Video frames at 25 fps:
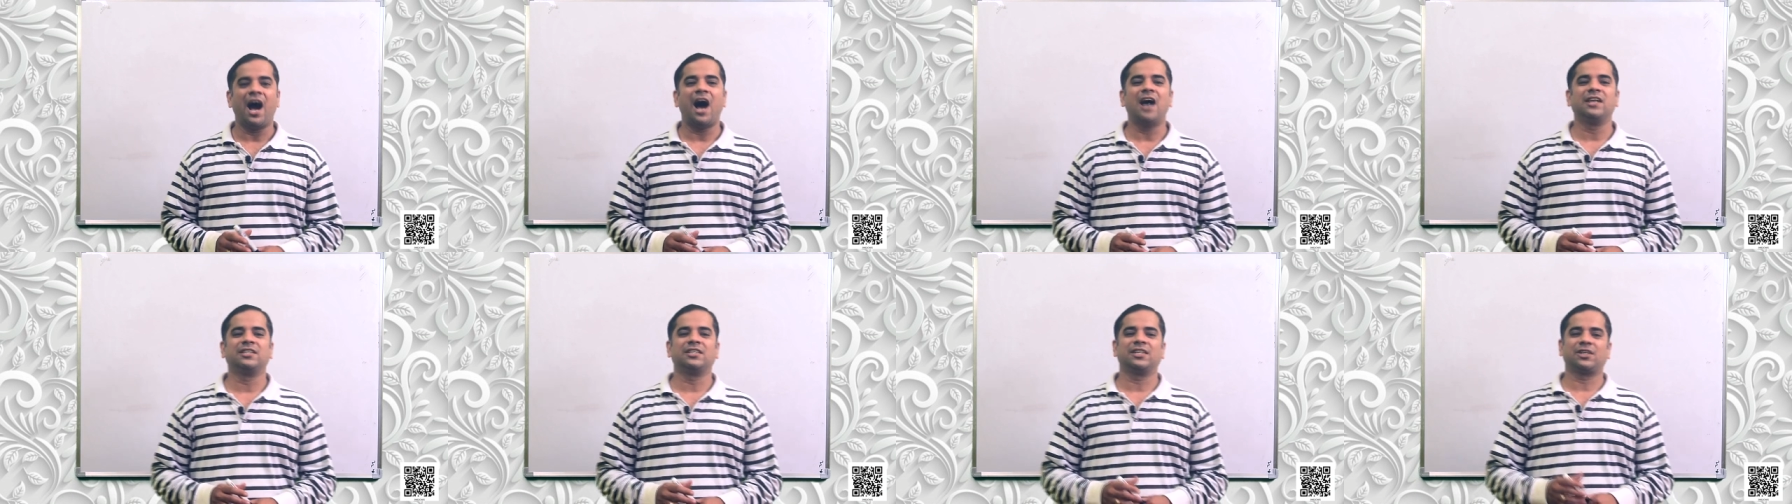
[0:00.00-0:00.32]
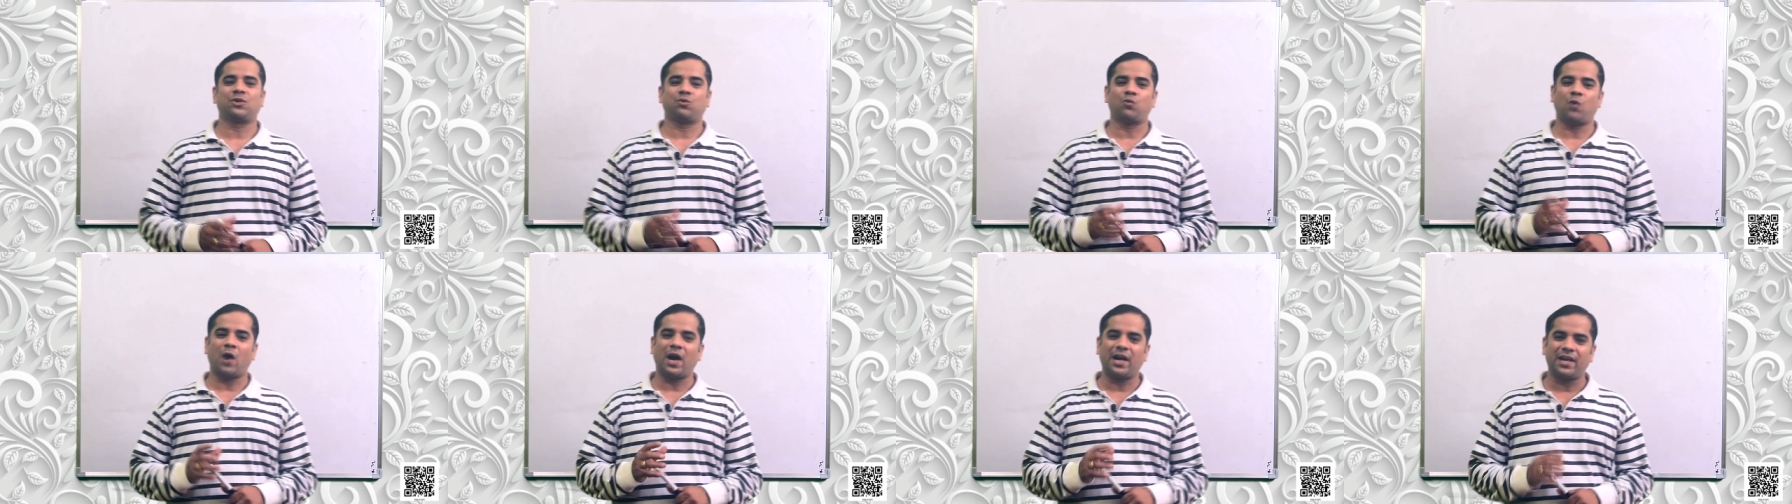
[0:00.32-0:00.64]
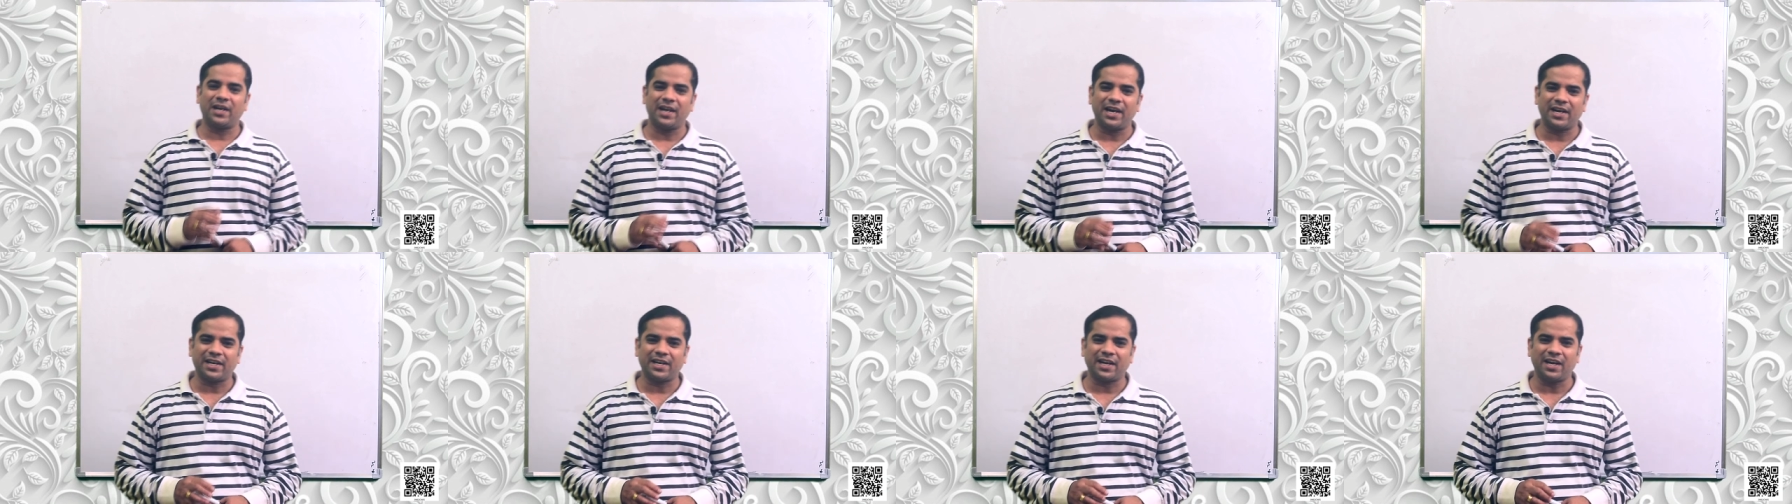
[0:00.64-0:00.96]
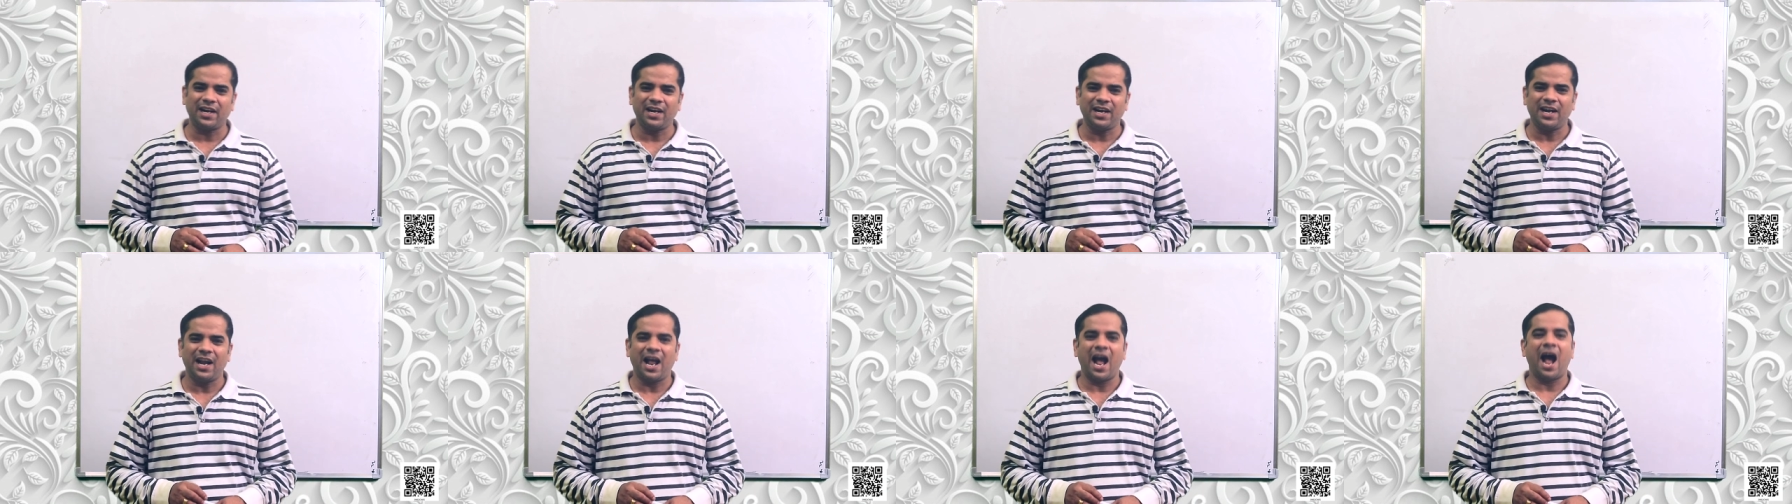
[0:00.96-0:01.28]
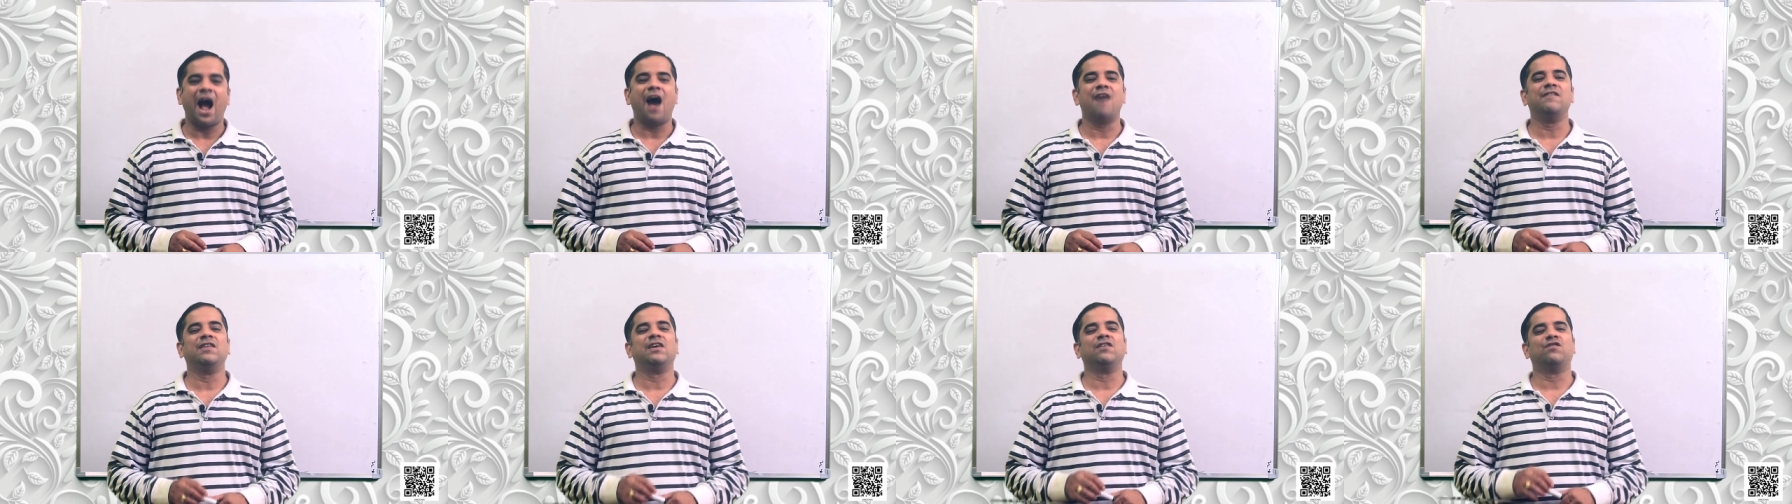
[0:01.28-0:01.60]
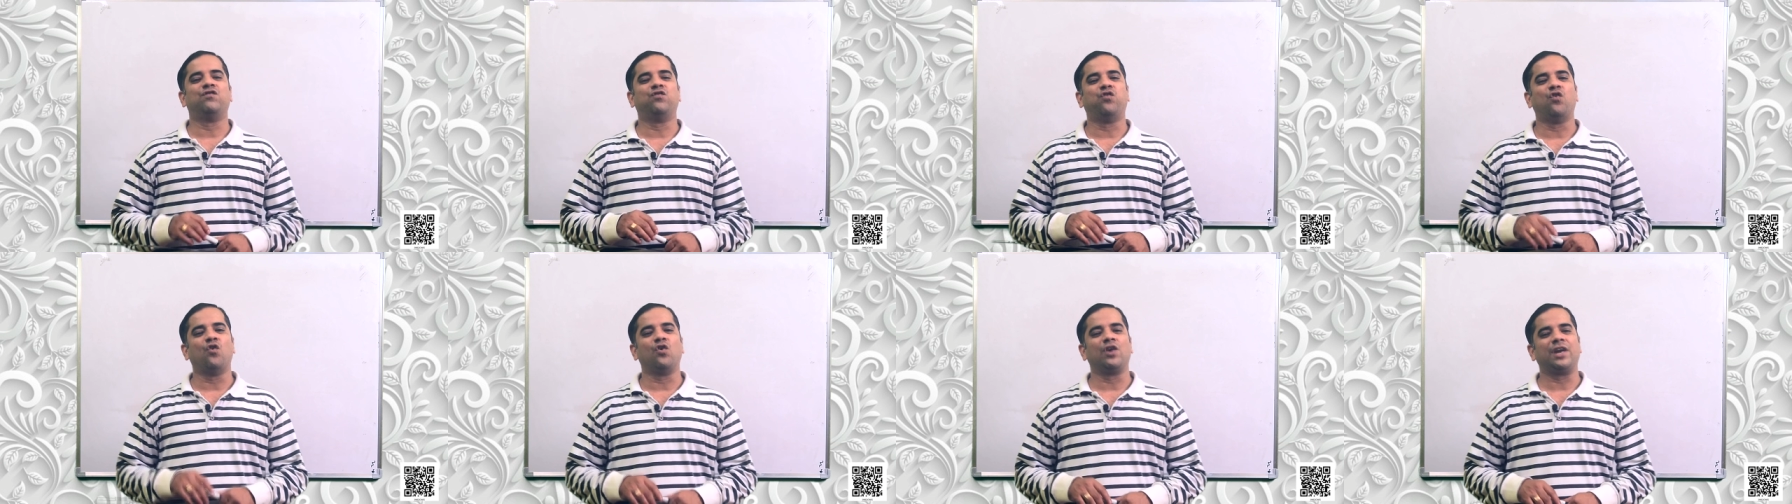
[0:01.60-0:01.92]
as a quadrilateral
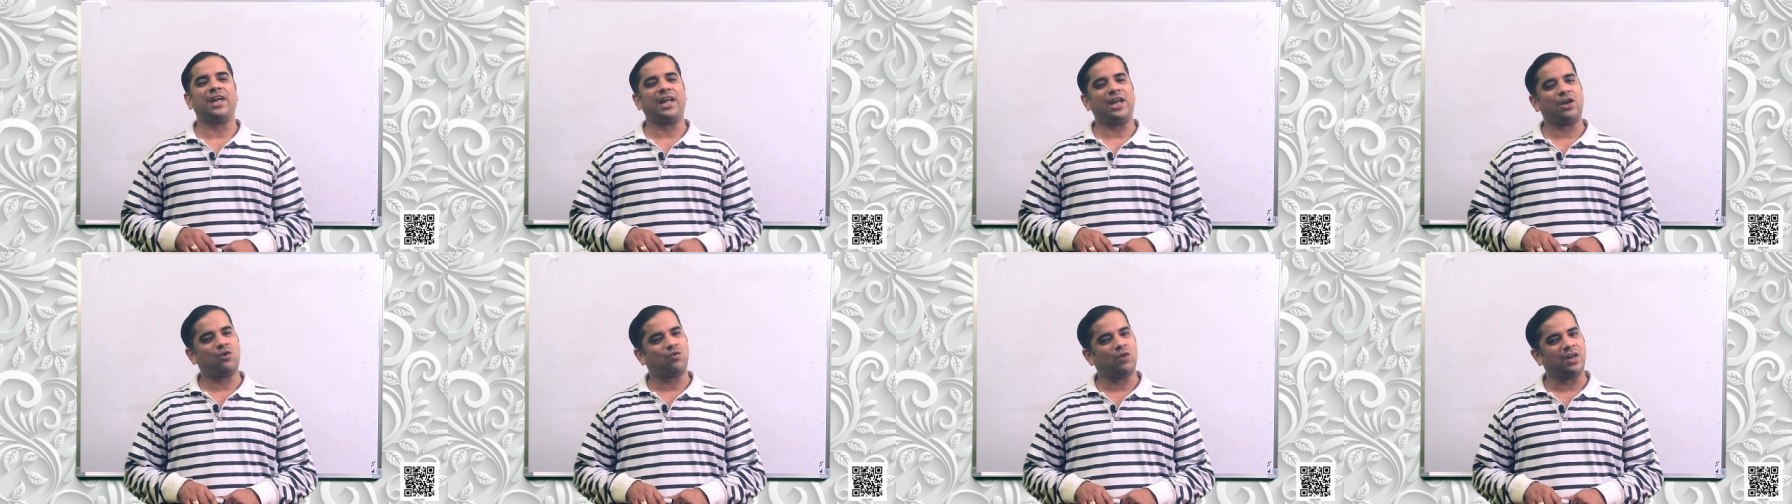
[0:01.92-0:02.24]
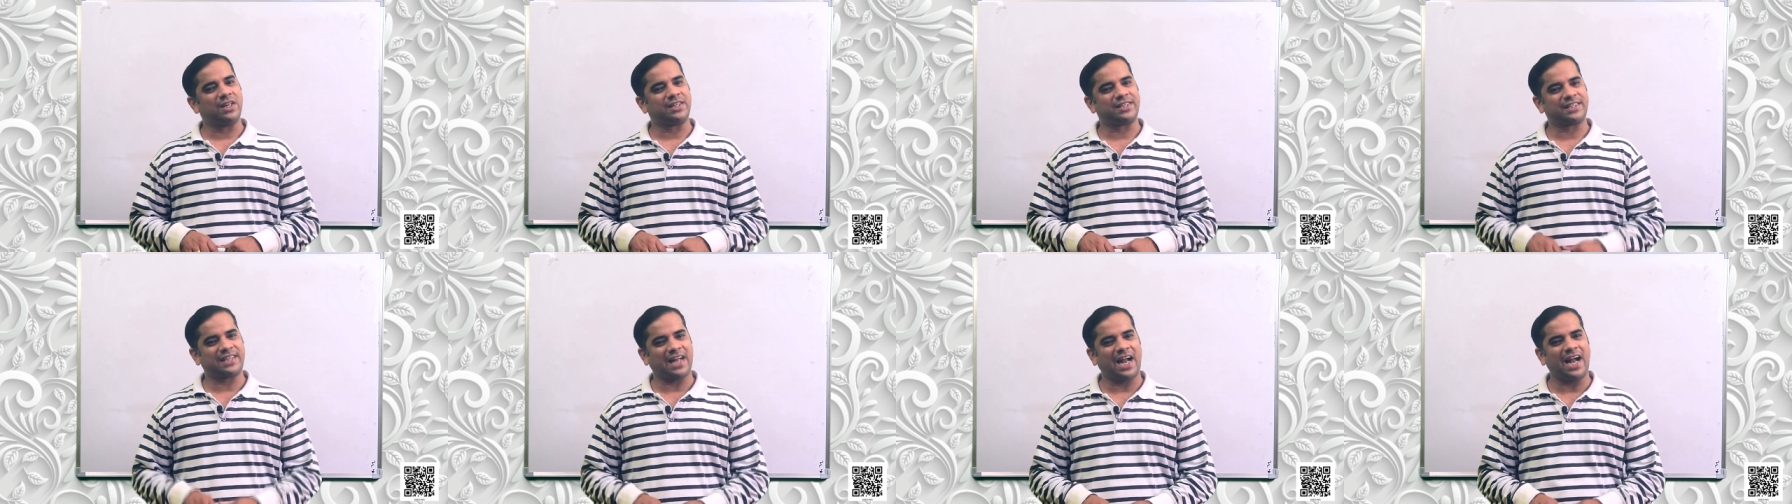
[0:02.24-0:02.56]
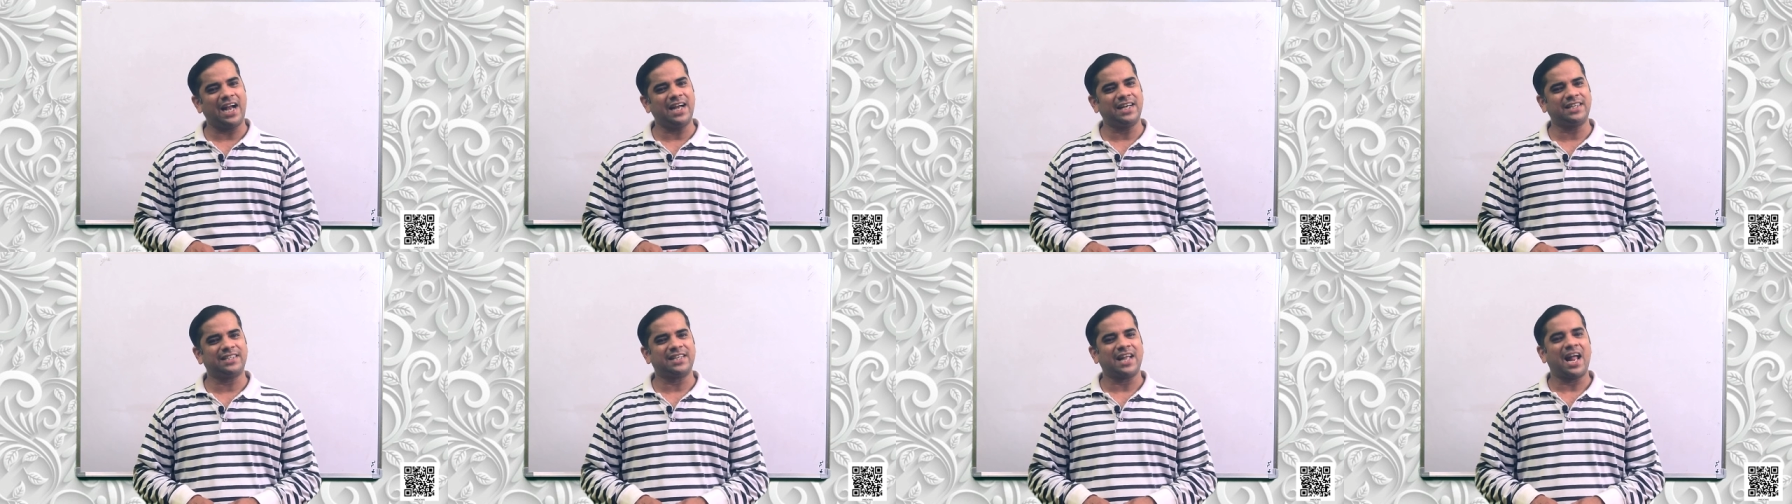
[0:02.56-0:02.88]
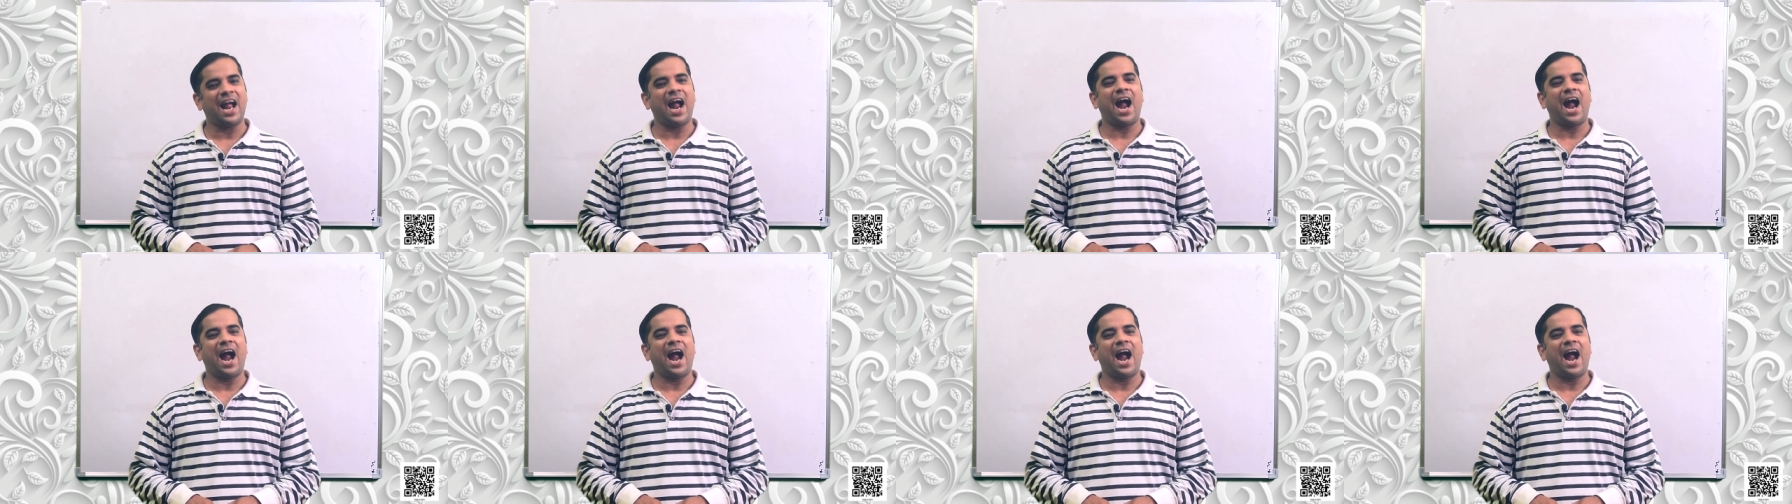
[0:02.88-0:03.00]
having 4 equal sides